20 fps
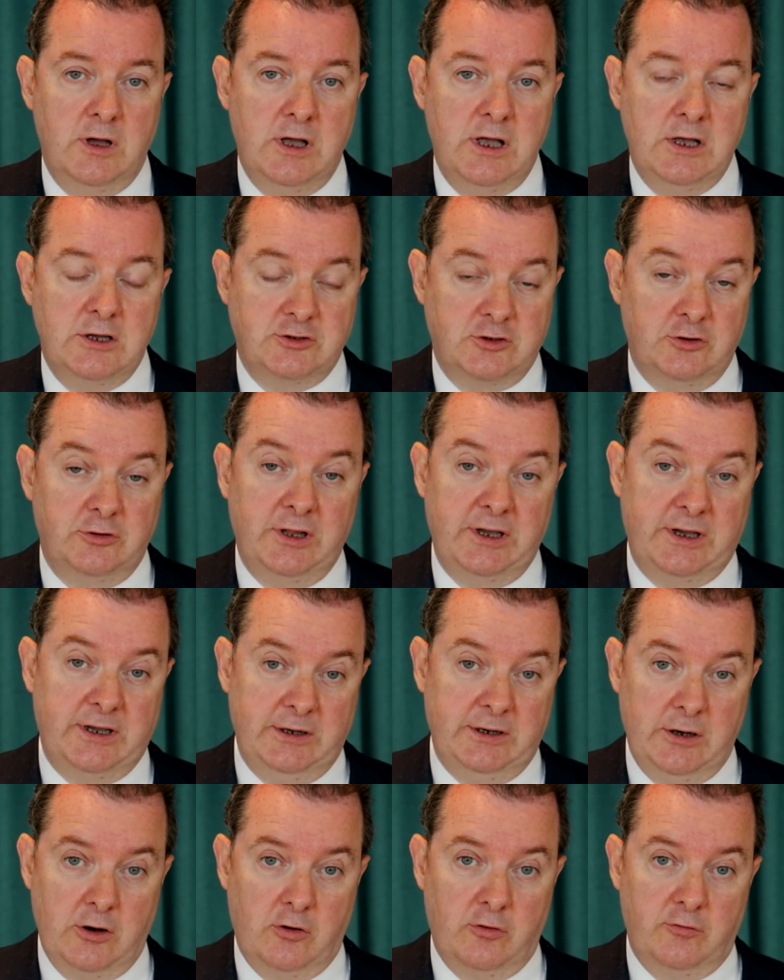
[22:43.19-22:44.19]
so they can
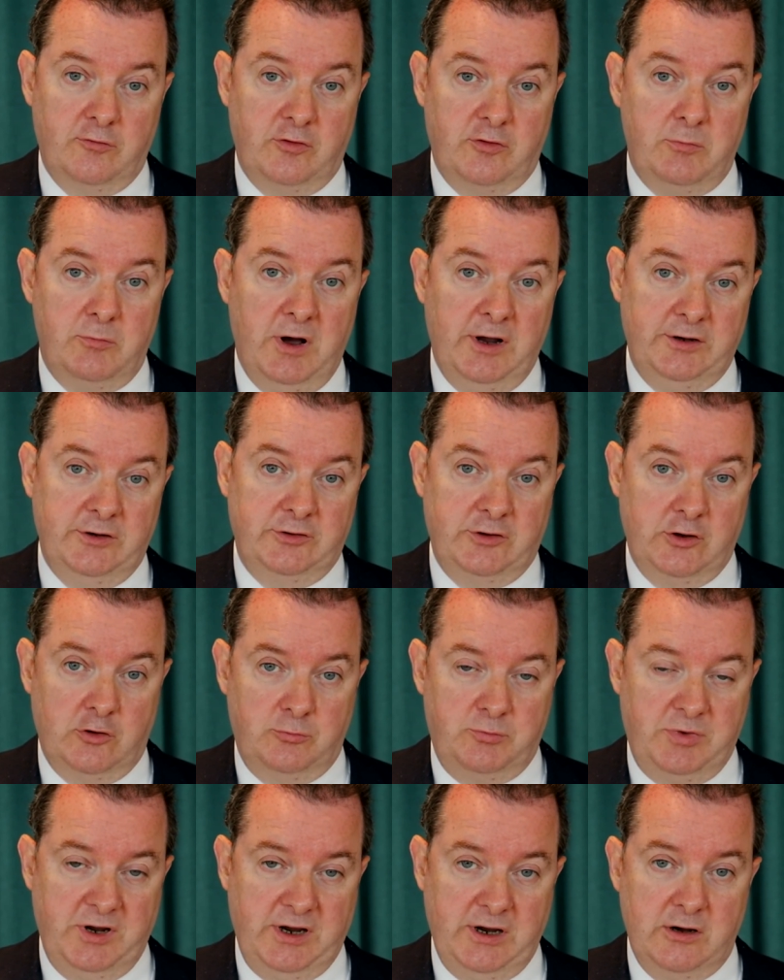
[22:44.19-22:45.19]
learn from either their
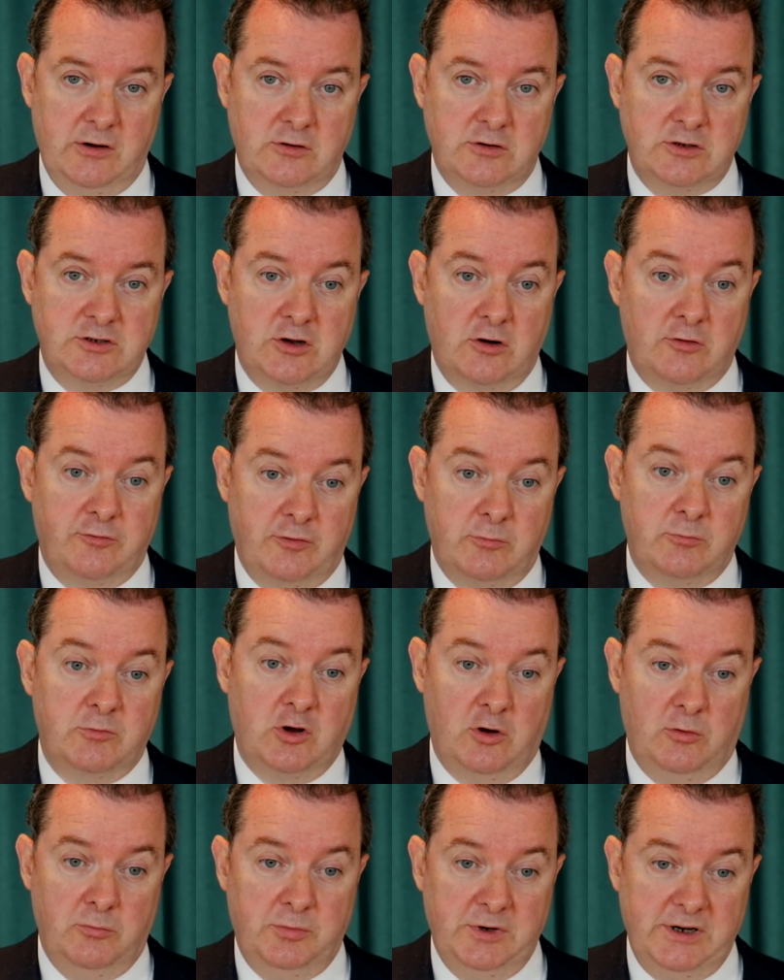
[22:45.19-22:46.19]
peers or from
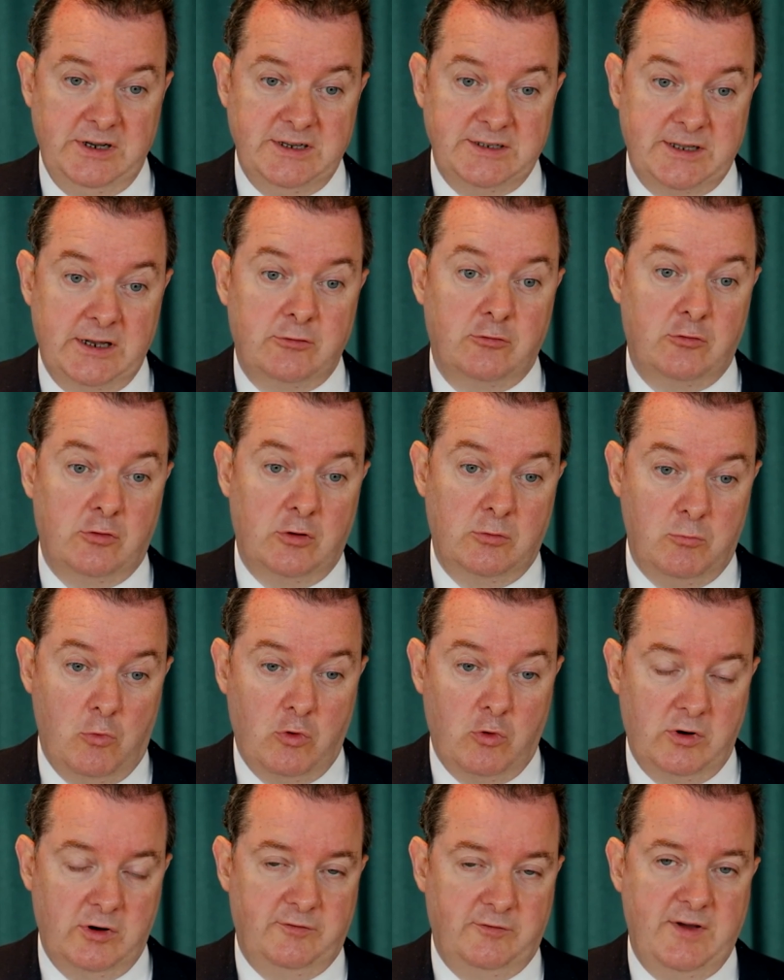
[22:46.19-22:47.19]
companies that are
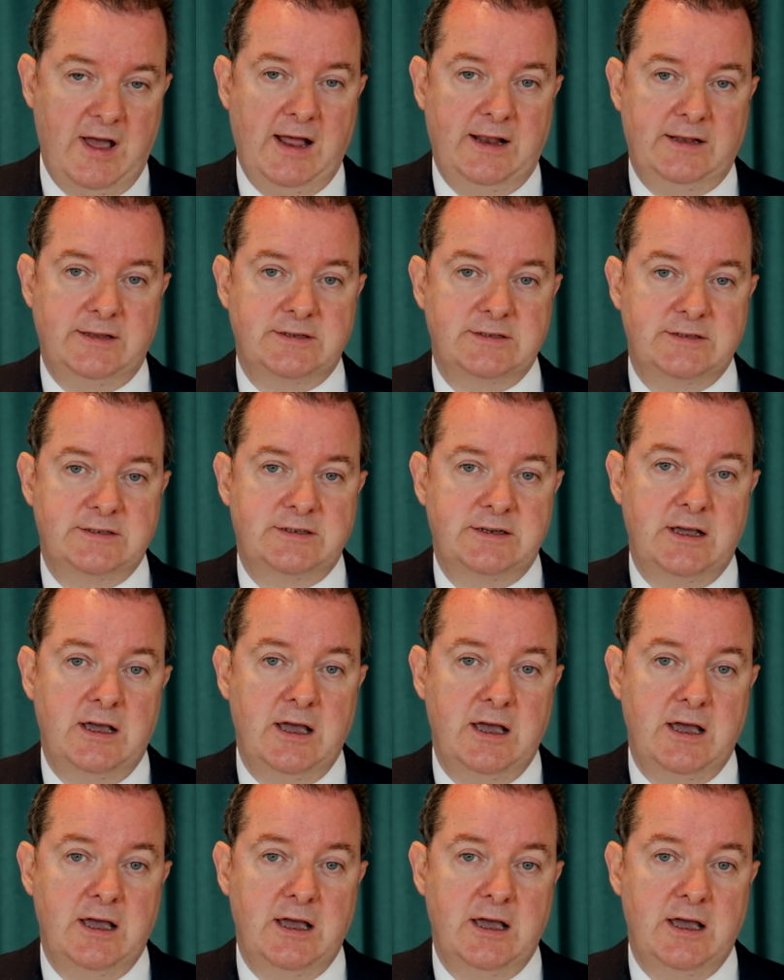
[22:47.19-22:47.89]
more advanced